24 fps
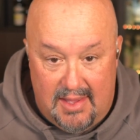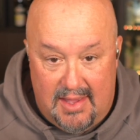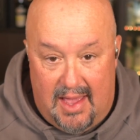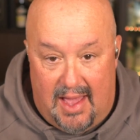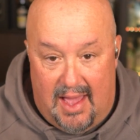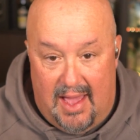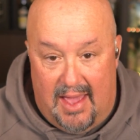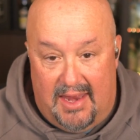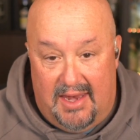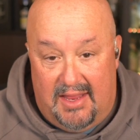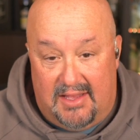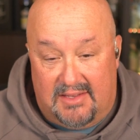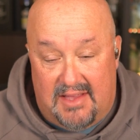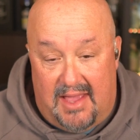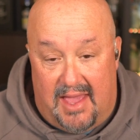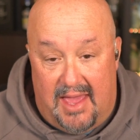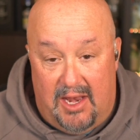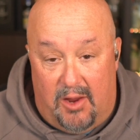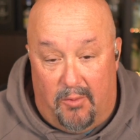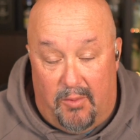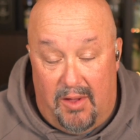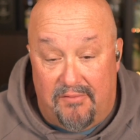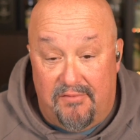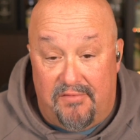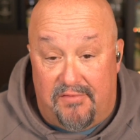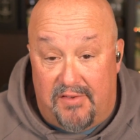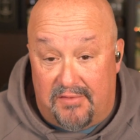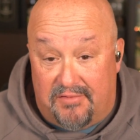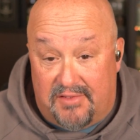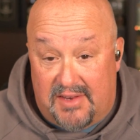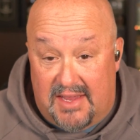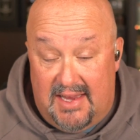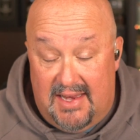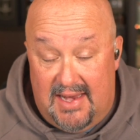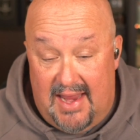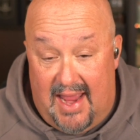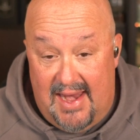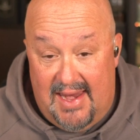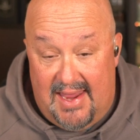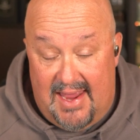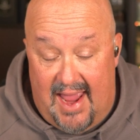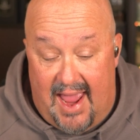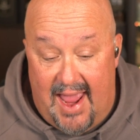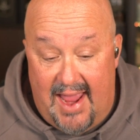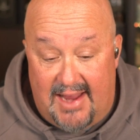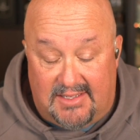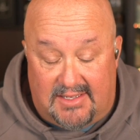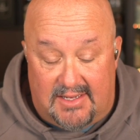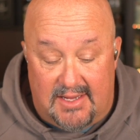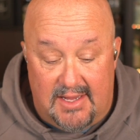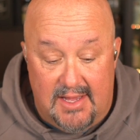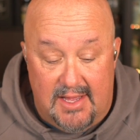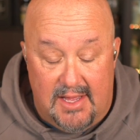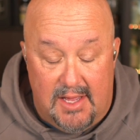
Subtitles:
It is NOM 1588.